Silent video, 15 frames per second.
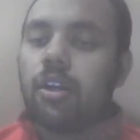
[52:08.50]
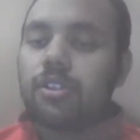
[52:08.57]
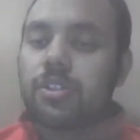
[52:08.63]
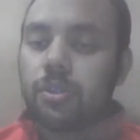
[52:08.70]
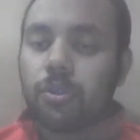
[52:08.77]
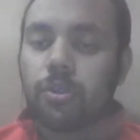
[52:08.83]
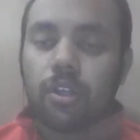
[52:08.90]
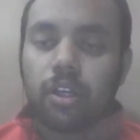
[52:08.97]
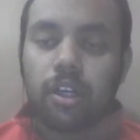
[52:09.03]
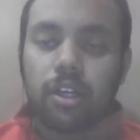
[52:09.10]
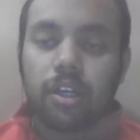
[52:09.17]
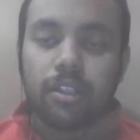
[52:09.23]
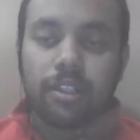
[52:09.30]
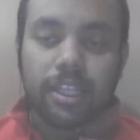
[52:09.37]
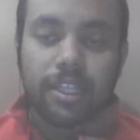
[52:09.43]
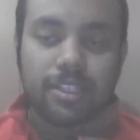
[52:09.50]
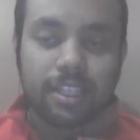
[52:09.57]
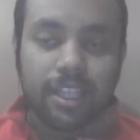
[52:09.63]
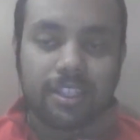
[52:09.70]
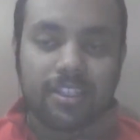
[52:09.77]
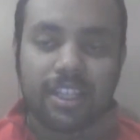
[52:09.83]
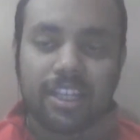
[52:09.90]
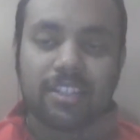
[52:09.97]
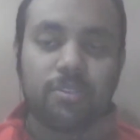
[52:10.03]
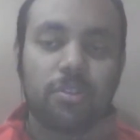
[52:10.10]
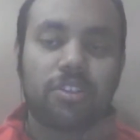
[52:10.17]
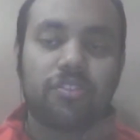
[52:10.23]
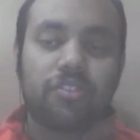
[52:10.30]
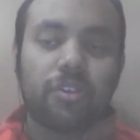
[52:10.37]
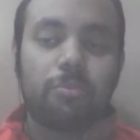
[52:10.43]
Uh, so uh, this next
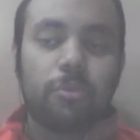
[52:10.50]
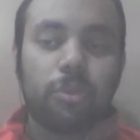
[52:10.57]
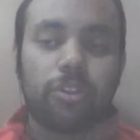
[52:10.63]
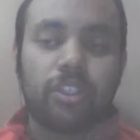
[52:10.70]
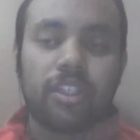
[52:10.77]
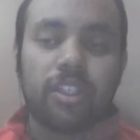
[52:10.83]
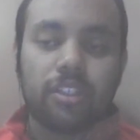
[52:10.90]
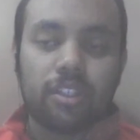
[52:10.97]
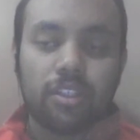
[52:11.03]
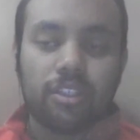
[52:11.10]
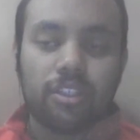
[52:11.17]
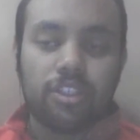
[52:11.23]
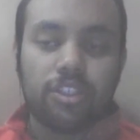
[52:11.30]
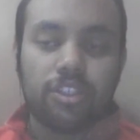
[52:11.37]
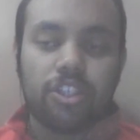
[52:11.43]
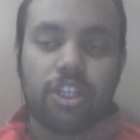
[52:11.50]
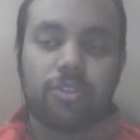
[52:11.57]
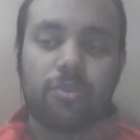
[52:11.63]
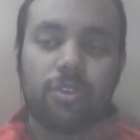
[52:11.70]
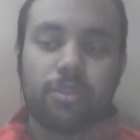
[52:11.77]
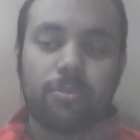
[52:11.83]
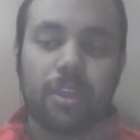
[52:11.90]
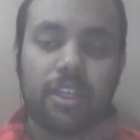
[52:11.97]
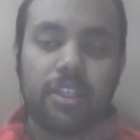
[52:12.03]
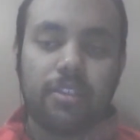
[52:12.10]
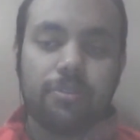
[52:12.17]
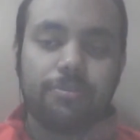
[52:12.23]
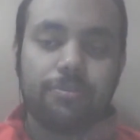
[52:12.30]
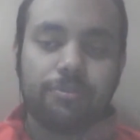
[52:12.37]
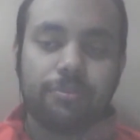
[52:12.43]
next question from Modi Jashwant
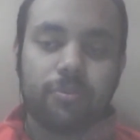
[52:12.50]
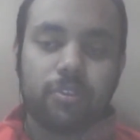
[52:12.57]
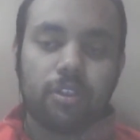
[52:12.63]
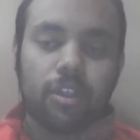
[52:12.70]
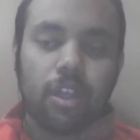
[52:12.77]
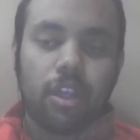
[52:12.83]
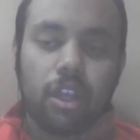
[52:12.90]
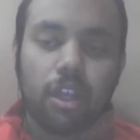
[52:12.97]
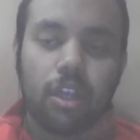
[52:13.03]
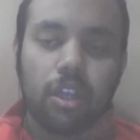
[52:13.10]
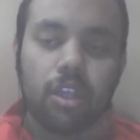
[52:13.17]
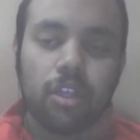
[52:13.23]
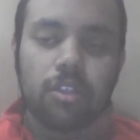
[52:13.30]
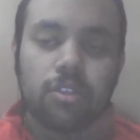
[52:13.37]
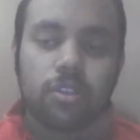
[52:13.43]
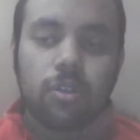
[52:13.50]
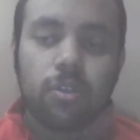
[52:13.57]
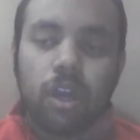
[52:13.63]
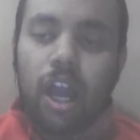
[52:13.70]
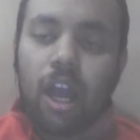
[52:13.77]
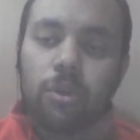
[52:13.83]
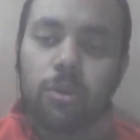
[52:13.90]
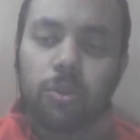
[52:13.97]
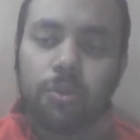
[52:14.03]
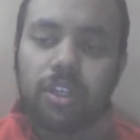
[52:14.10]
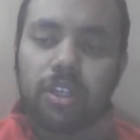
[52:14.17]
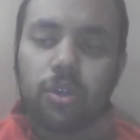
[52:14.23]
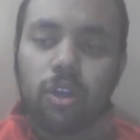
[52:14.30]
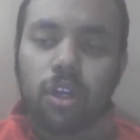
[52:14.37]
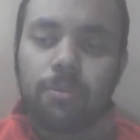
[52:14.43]
Bhai. So how do
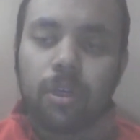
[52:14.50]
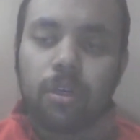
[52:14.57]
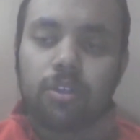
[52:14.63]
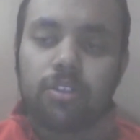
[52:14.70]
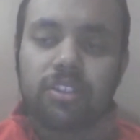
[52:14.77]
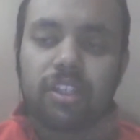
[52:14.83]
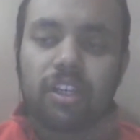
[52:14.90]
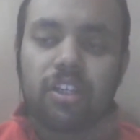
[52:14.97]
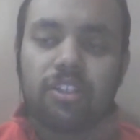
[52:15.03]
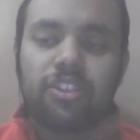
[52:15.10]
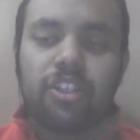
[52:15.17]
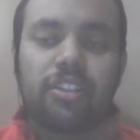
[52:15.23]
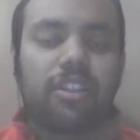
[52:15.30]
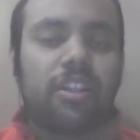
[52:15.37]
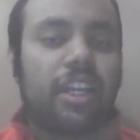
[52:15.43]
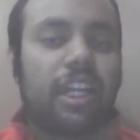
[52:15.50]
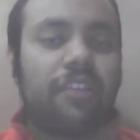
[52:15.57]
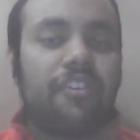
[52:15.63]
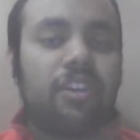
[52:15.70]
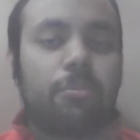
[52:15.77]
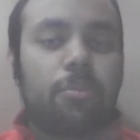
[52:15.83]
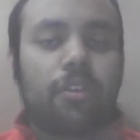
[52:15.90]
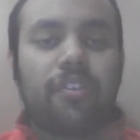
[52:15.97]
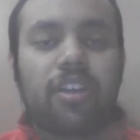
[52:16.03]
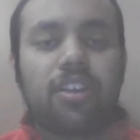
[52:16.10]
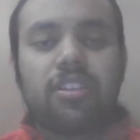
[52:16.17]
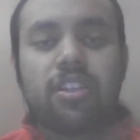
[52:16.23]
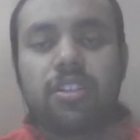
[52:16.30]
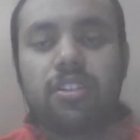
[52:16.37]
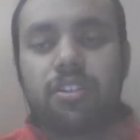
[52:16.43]
we go about searching the relevant
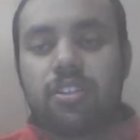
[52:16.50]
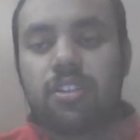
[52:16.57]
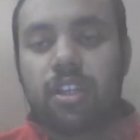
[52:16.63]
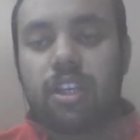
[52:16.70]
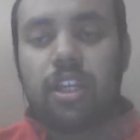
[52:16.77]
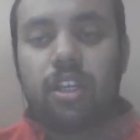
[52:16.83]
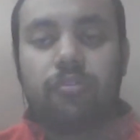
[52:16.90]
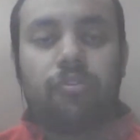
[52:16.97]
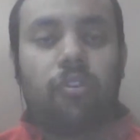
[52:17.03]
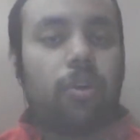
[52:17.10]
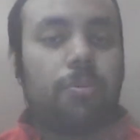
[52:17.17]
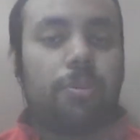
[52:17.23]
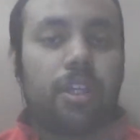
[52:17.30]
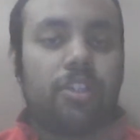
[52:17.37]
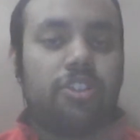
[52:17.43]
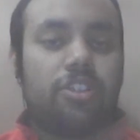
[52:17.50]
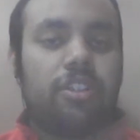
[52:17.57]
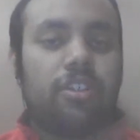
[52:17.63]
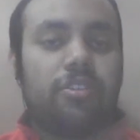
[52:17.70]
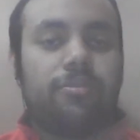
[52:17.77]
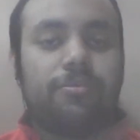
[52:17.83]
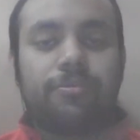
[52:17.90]
professors in a PhD?